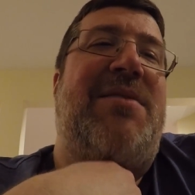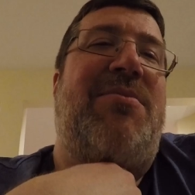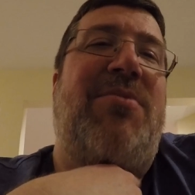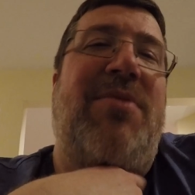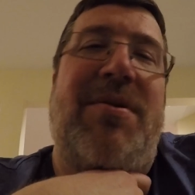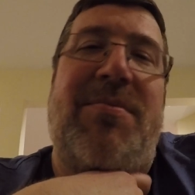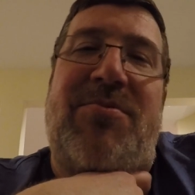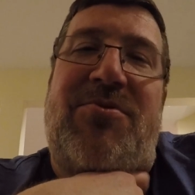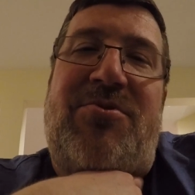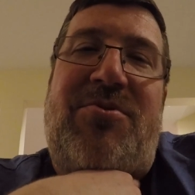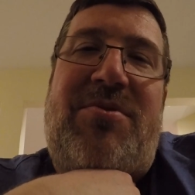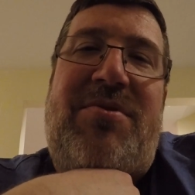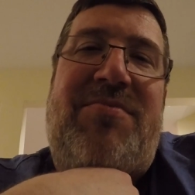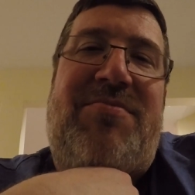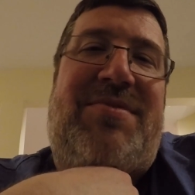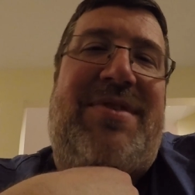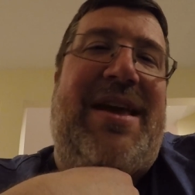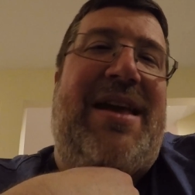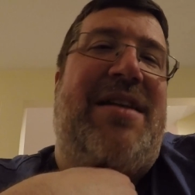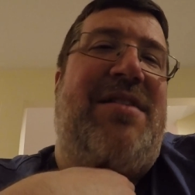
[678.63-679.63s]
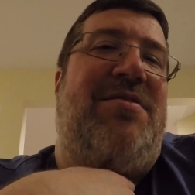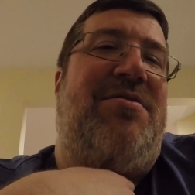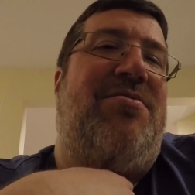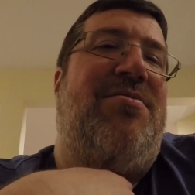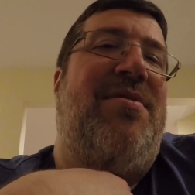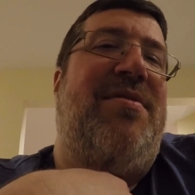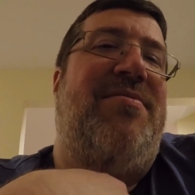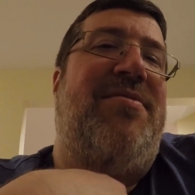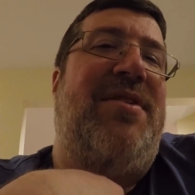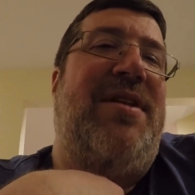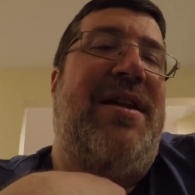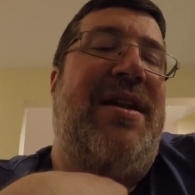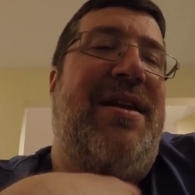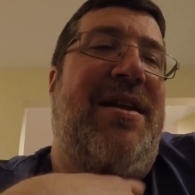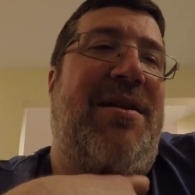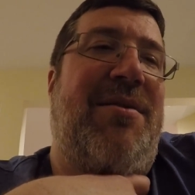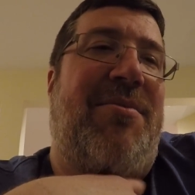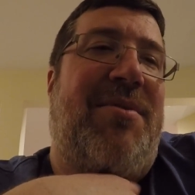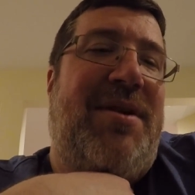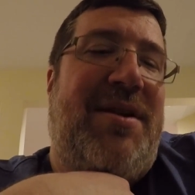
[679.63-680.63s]
where I'm sort of data driven
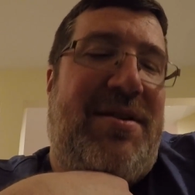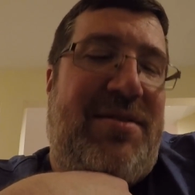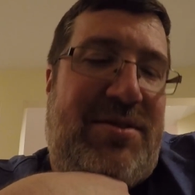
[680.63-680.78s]
and I want to